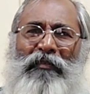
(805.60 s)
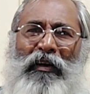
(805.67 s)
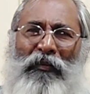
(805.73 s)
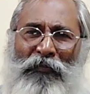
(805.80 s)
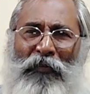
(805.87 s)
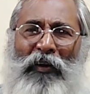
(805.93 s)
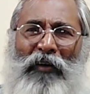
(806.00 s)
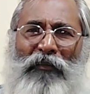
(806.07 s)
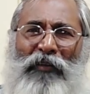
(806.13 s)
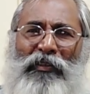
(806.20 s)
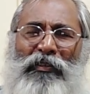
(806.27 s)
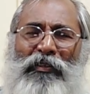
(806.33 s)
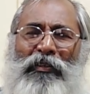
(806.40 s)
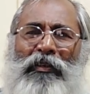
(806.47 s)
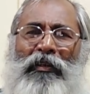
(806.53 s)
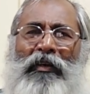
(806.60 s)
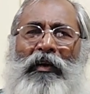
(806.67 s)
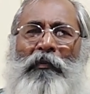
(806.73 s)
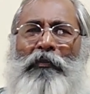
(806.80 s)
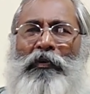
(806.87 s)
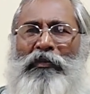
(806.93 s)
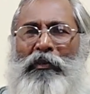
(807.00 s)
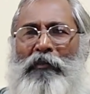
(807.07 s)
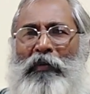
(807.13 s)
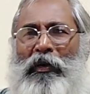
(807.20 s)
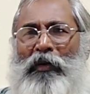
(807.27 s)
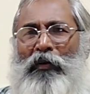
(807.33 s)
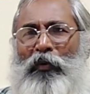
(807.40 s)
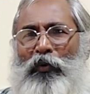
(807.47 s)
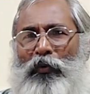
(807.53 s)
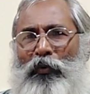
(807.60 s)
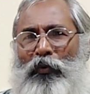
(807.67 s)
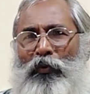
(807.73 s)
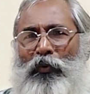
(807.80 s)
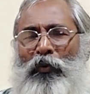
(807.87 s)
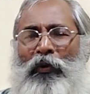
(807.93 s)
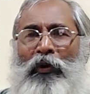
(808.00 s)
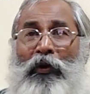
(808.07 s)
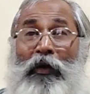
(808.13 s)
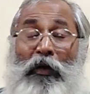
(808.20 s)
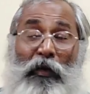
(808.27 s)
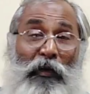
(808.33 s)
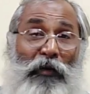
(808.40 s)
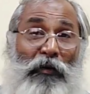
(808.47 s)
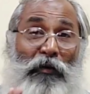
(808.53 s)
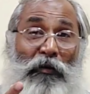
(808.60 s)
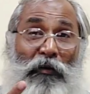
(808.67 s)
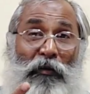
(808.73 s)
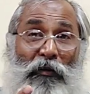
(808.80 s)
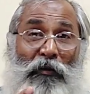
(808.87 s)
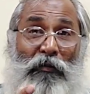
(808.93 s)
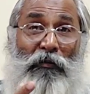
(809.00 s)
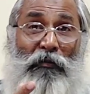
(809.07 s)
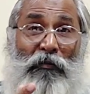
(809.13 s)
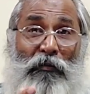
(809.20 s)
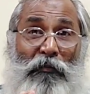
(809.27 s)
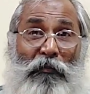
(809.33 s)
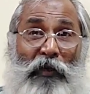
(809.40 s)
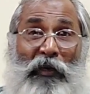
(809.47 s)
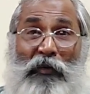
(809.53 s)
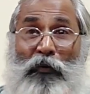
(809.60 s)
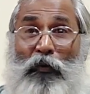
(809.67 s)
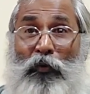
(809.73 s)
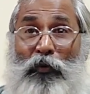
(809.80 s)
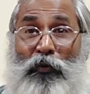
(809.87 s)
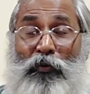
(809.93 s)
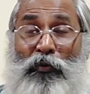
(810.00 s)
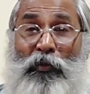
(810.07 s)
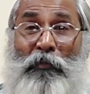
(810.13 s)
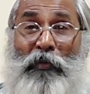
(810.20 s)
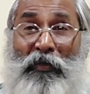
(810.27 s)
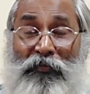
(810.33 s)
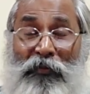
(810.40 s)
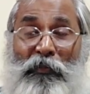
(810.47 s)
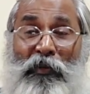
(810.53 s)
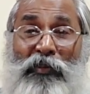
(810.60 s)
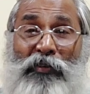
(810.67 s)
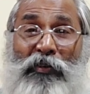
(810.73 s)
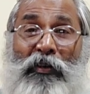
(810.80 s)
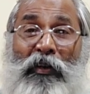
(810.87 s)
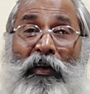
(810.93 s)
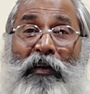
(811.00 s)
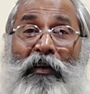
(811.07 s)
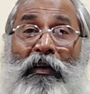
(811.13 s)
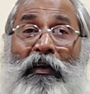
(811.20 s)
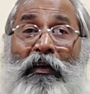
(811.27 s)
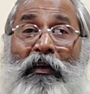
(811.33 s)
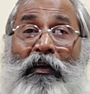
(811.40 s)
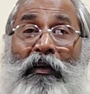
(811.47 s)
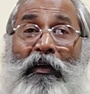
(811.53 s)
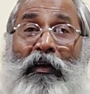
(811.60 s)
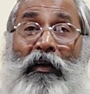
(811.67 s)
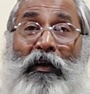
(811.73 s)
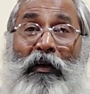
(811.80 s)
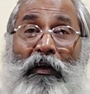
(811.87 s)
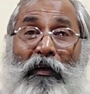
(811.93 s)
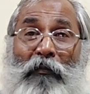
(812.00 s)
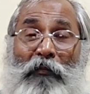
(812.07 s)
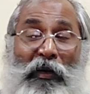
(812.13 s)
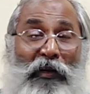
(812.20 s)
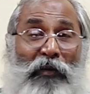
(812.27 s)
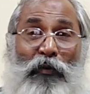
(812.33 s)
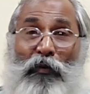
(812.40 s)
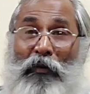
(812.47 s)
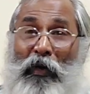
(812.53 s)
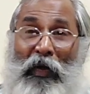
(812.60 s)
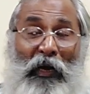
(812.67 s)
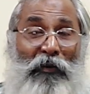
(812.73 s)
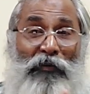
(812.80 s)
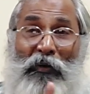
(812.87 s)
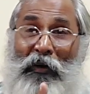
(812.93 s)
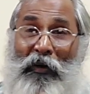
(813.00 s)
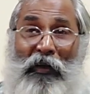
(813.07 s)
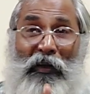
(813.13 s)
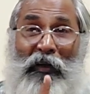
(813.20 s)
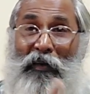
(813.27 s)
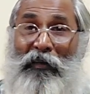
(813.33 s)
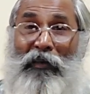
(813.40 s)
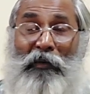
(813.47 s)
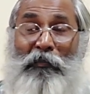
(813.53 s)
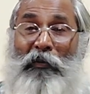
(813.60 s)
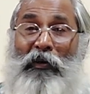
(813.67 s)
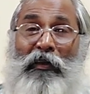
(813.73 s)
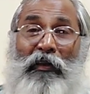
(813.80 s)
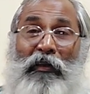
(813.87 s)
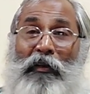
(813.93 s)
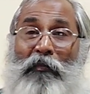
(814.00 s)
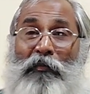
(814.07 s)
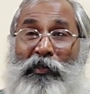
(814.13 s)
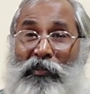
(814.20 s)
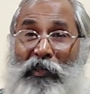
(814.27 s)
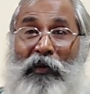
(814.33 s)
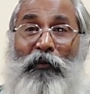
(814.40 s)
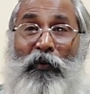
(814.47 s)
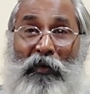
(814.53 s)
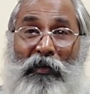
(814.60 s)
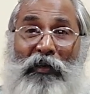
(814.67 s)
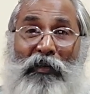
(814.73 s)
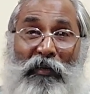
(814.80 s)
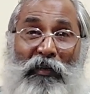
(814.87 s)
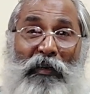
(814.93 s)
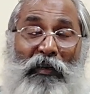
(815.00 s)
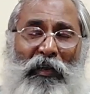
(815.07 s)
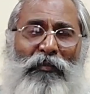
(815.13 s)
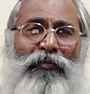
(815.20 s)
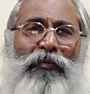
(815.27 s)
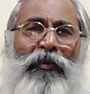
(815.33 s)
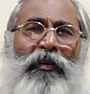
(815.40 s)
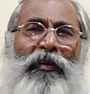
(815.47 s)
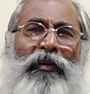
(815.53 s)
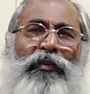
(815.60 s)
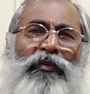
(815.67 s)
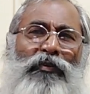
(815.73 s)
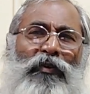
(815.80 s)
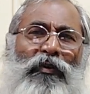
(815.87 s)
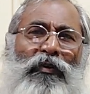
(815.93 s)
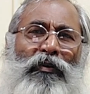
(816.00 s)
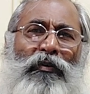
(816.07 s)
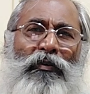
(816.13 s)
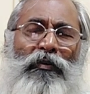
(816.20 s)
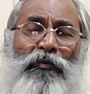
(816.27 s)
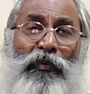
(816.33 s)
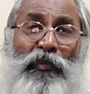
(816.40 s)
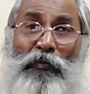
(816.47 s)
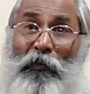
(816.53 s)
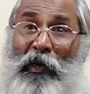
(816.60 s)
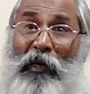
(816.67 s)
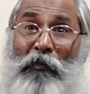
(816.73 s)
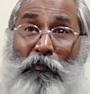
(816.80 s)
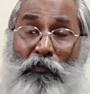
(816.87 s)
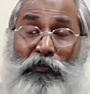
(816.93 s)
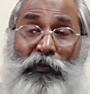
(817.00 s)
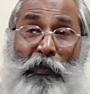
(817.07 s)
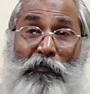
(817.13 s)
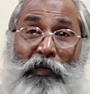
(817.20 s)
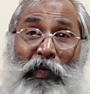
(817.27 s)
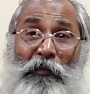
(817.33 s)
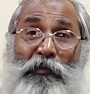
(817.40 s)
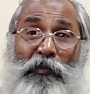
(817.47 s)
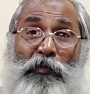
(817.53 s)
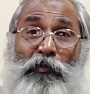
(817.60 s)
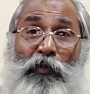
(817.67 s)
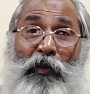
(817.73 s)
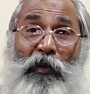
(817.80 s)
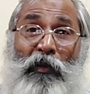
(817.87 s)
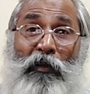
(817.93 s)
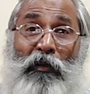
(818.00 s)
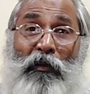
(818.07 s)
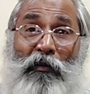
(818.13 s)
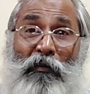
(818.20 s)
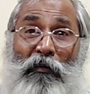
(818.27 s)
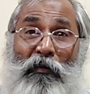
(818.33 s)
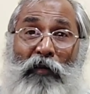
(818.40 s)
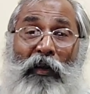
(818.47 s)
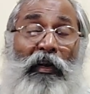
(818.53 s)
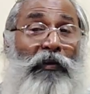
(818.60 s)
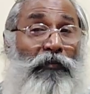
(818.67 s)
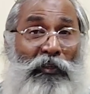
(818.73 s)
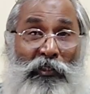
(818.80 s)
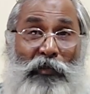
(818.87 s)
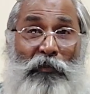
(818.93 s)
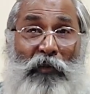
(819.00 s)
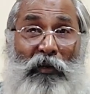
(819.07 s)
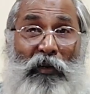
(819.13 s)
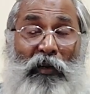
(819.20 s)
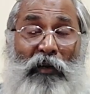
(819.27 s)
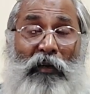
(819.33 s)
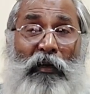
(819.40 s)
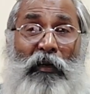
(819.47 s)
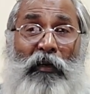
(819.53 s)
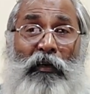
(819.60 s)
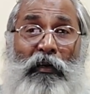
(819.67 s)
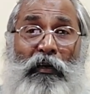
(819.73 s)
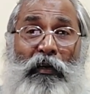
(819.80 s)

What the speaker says: affair which a person might go through, and might go through some defamation and might have to regret that particular mistake what he did in life. So which might sometimes be irreversible, and